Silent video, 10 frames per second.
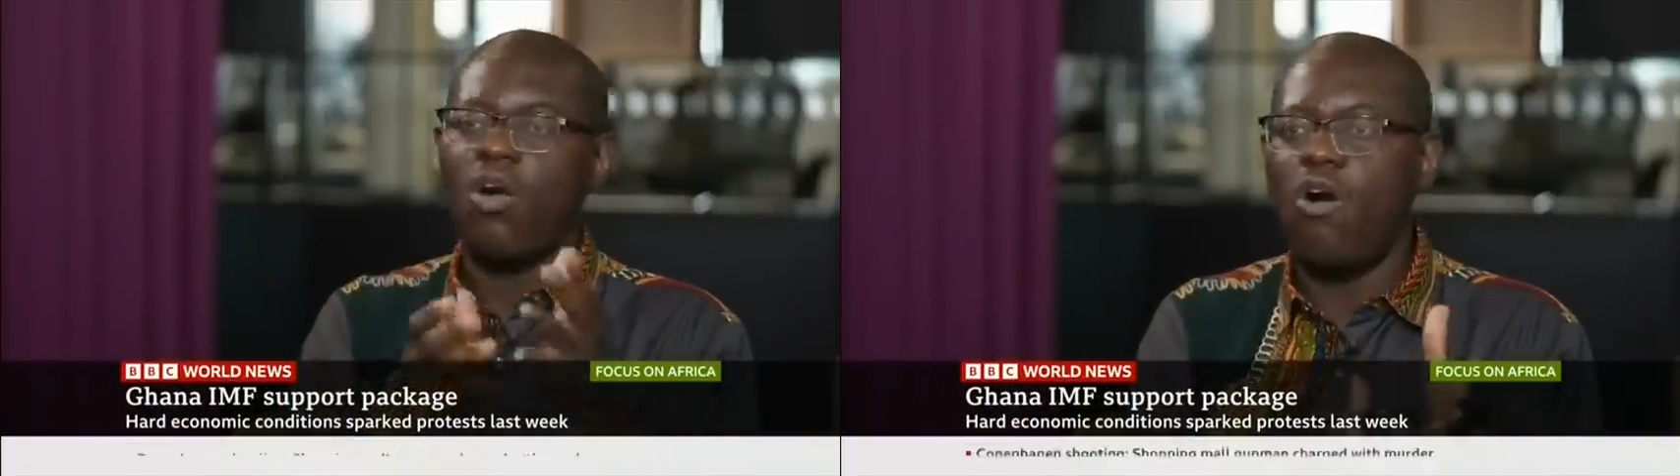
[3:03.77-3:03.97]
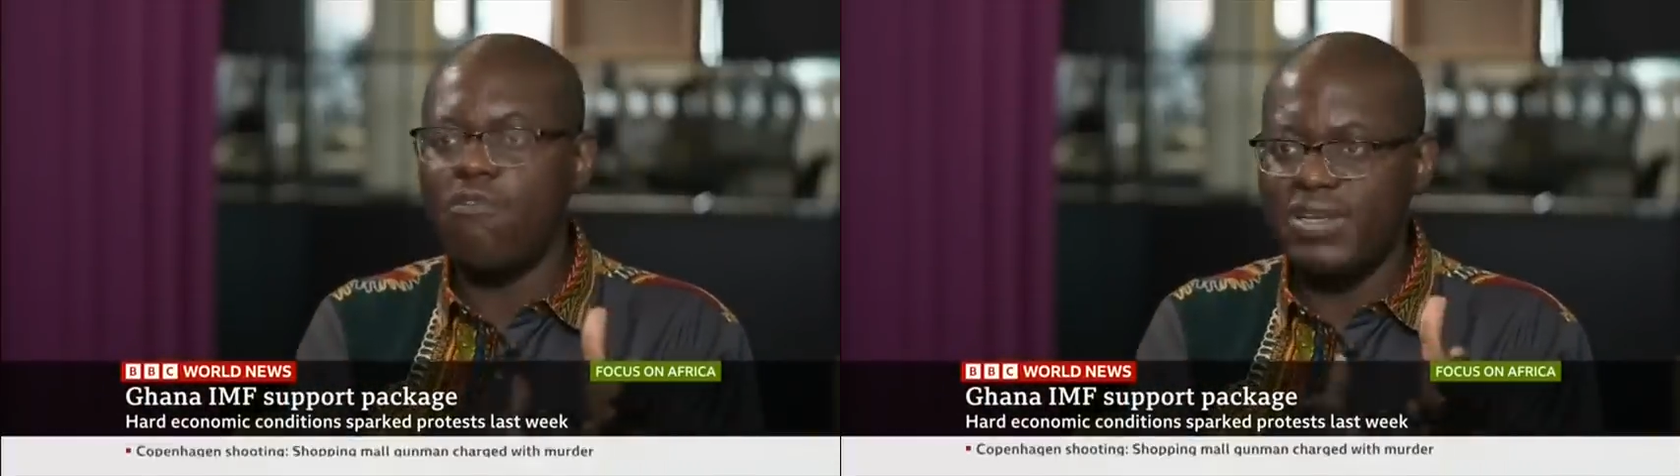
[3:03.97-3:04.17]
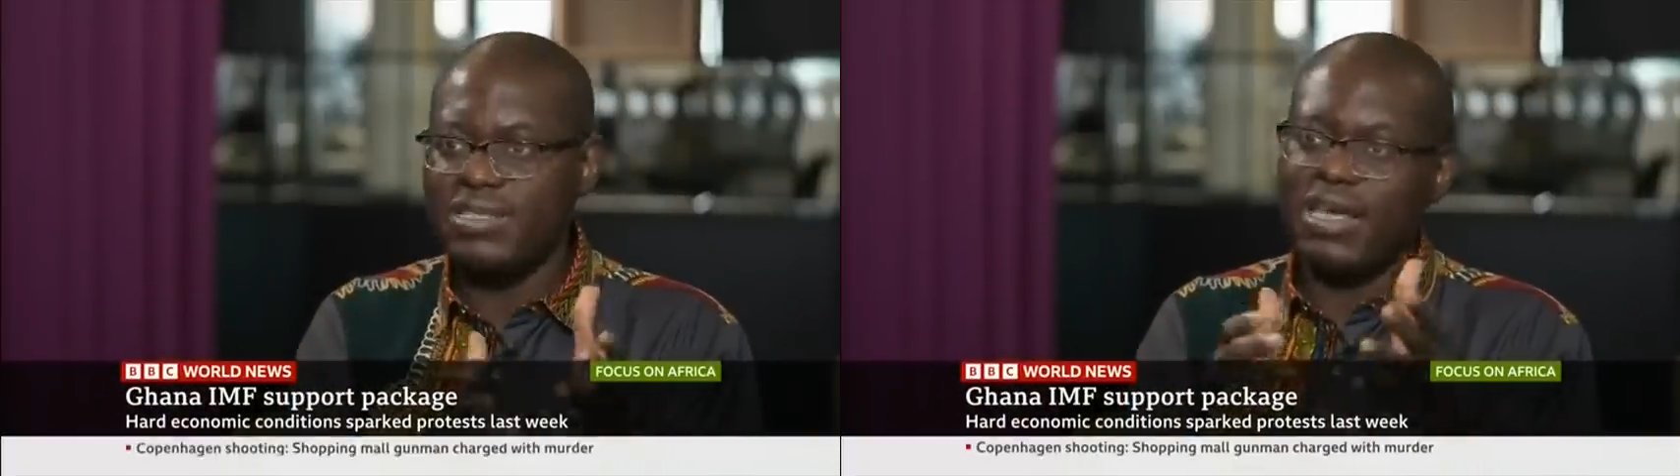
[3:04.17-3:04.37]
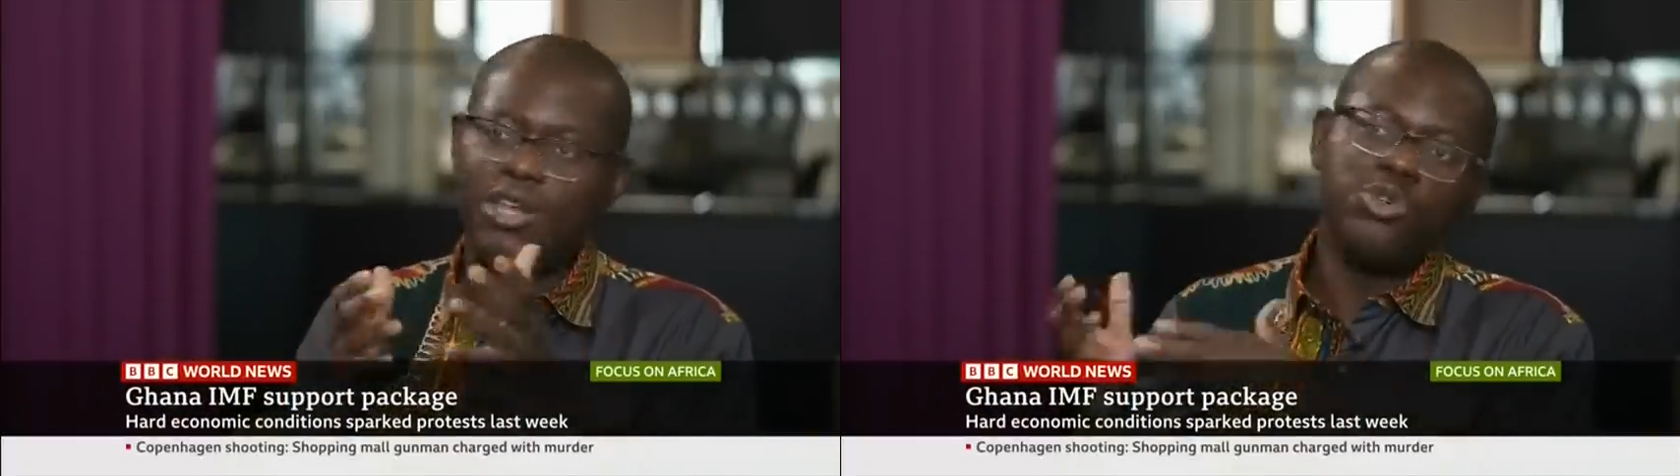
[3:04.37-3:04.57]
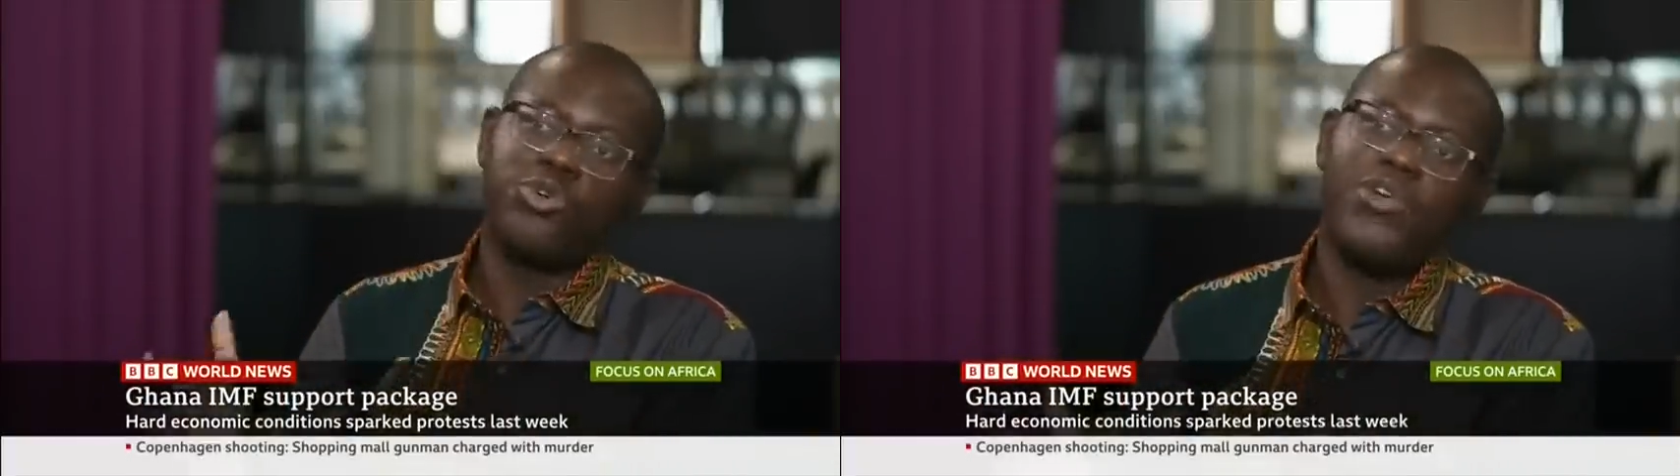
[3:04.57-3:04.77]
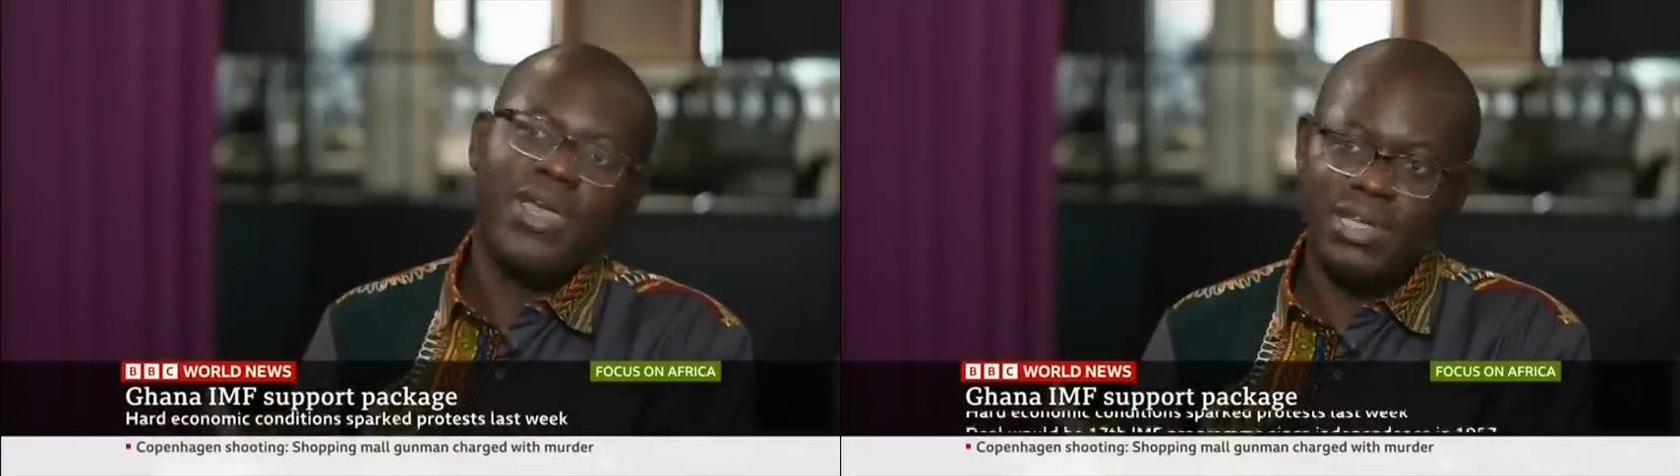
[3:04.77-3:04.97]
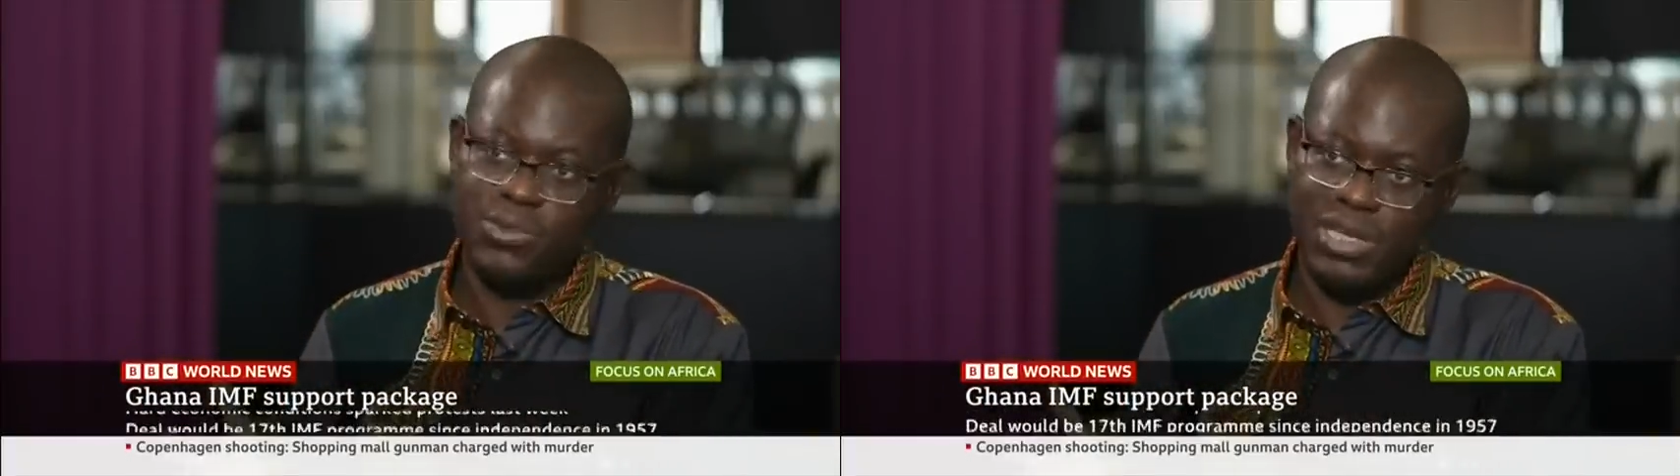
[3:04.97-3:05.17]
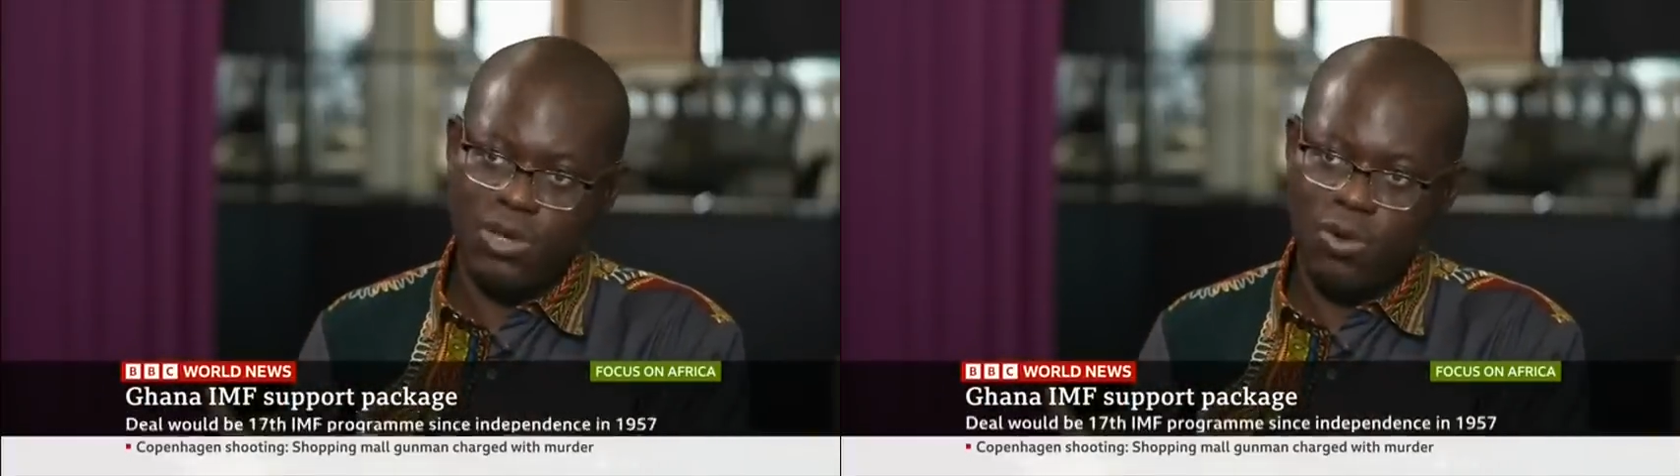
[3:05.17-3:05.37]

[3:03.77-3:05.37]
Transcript: COVID and Ukraine is what they